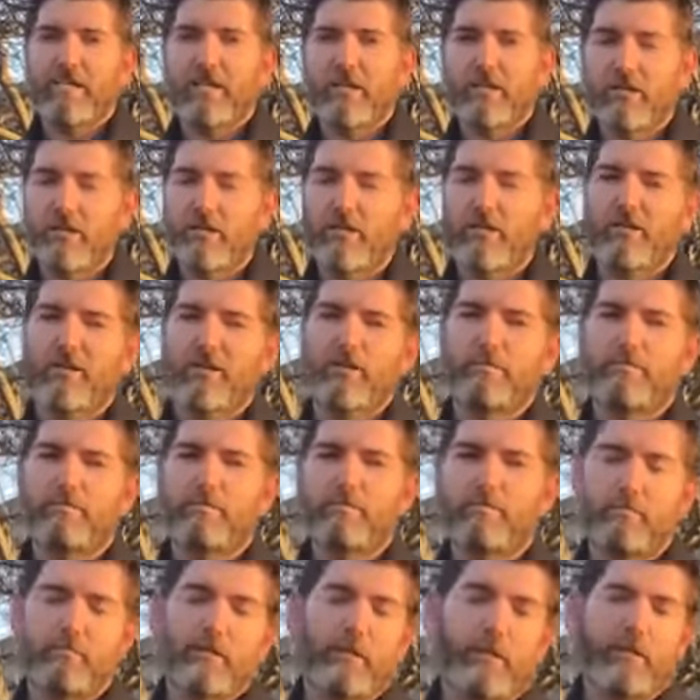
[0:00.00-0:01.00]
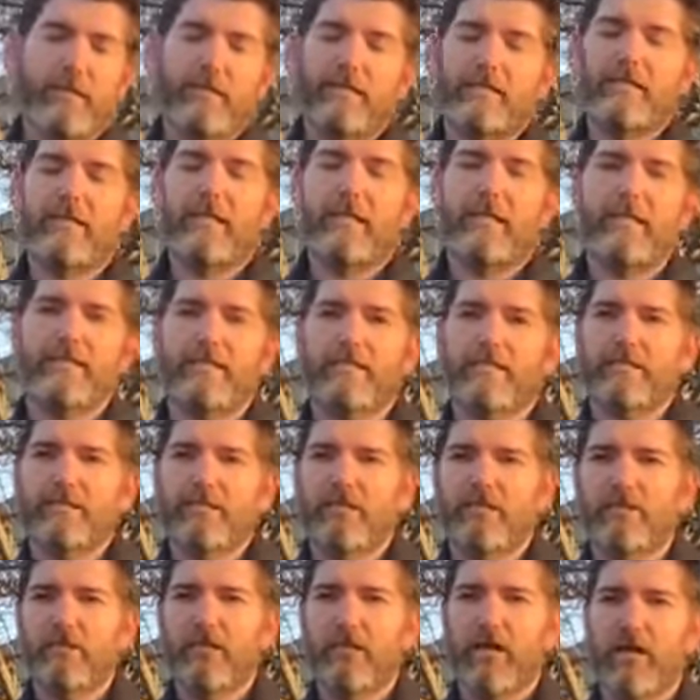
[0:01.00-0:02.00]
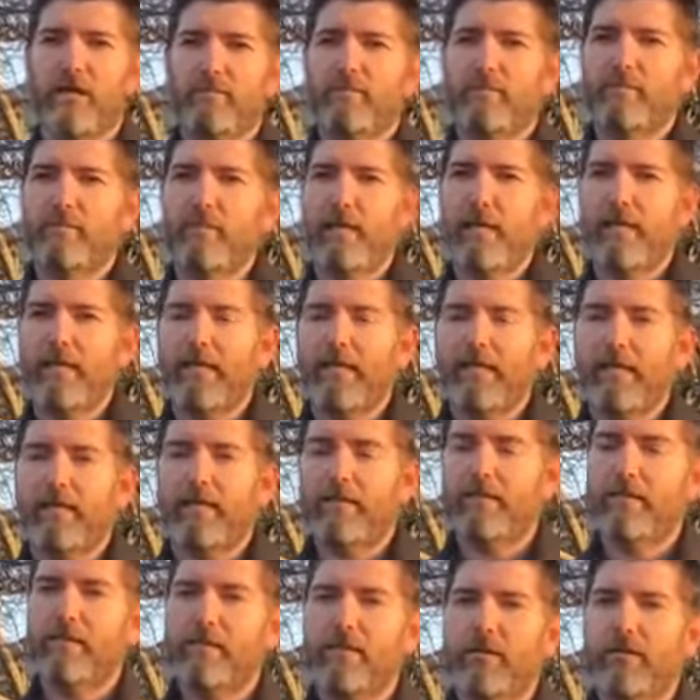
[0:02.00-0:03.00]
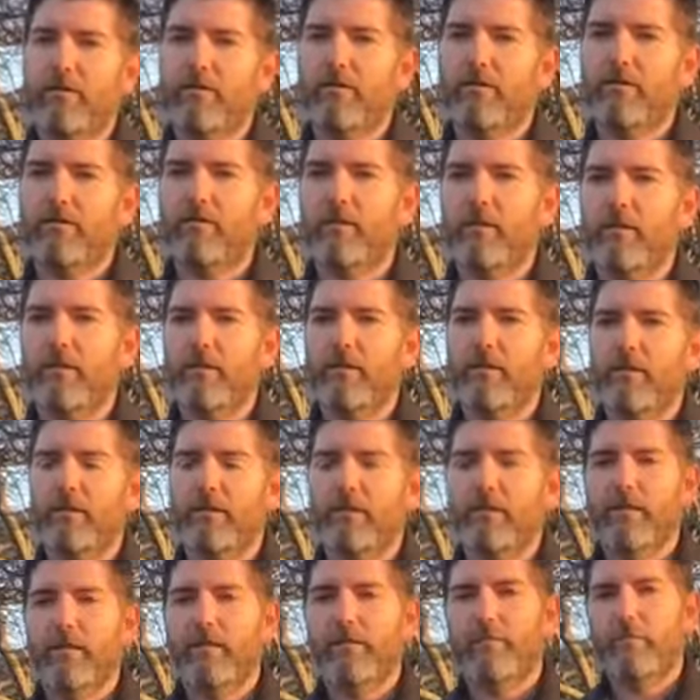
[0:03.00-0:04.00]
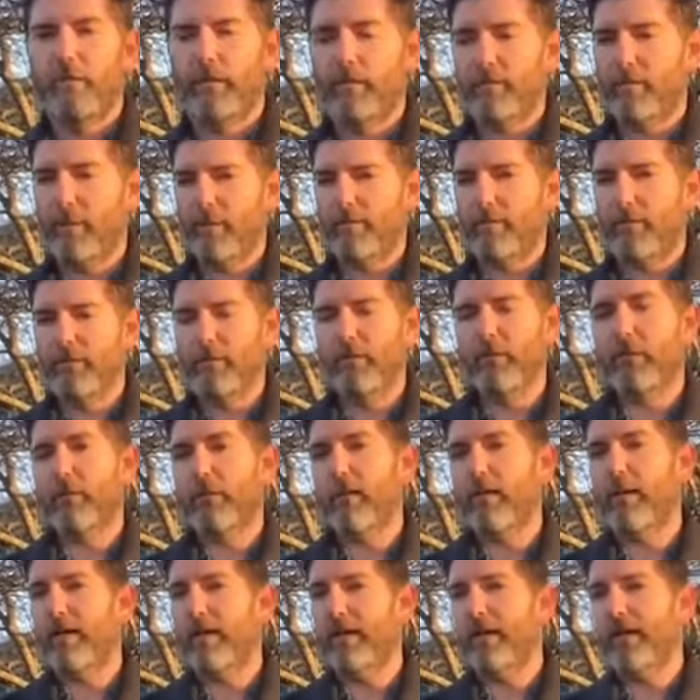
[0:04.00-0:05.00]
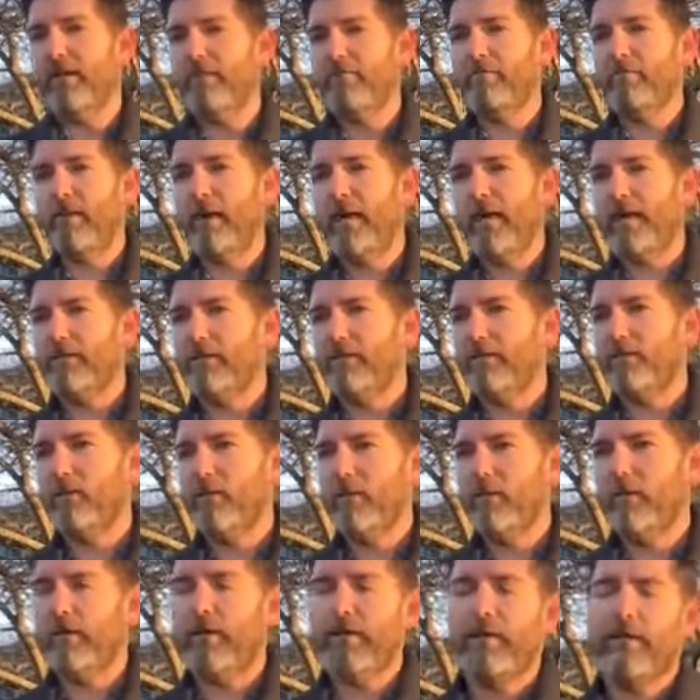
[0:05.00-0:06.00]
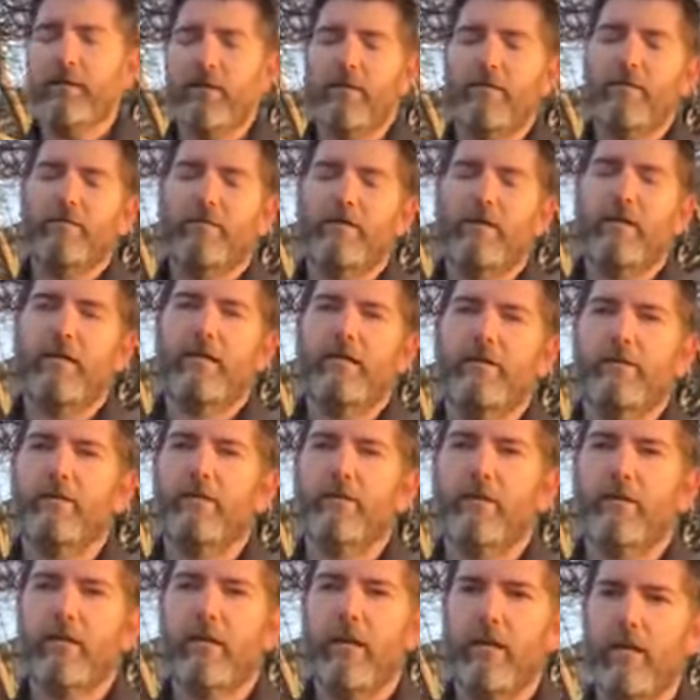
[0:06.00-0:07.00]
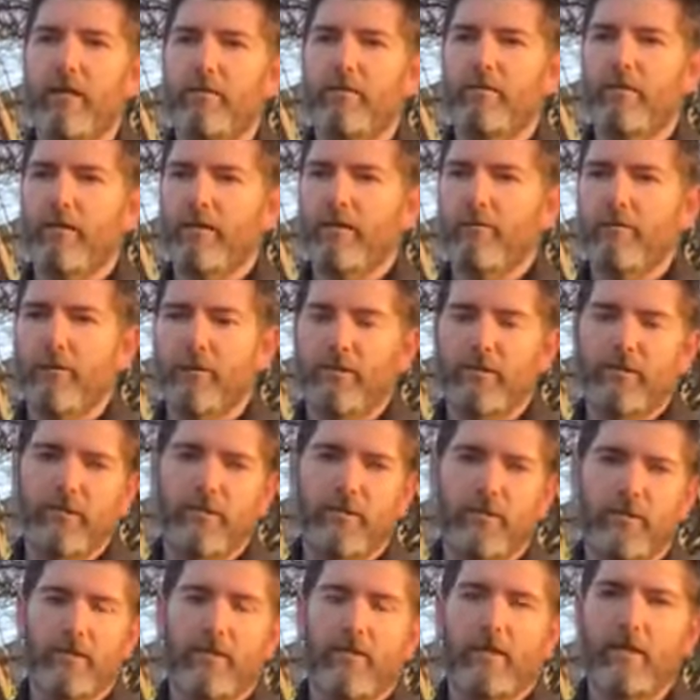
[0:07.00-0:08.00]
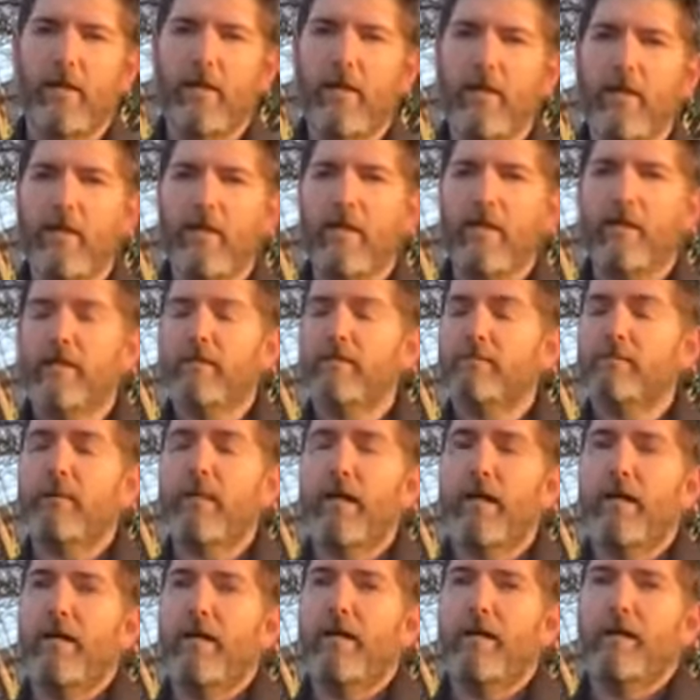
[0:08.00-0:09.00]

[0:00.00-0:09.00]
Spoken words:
could place thousands of jobs back into these coal communities, put people who are laid off back to work, and then create a new economy which could sprout